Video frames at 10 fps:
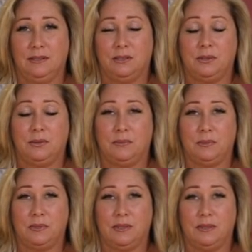So it
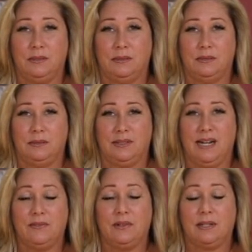was uh,
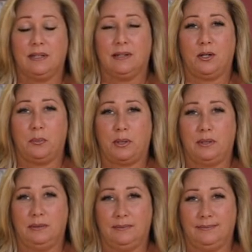kind of lucky on our part.